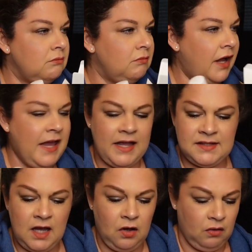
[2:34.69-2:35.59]
I can't
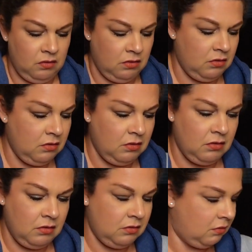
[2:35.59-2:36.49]
tell.
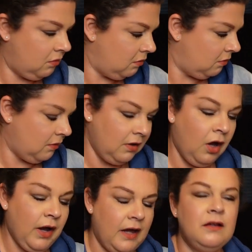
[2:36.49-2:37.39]

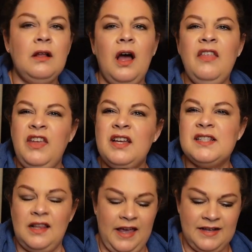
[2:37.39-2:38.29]
Okay, I think it's
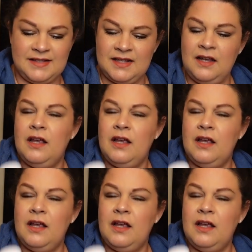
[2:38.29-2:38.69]
glass.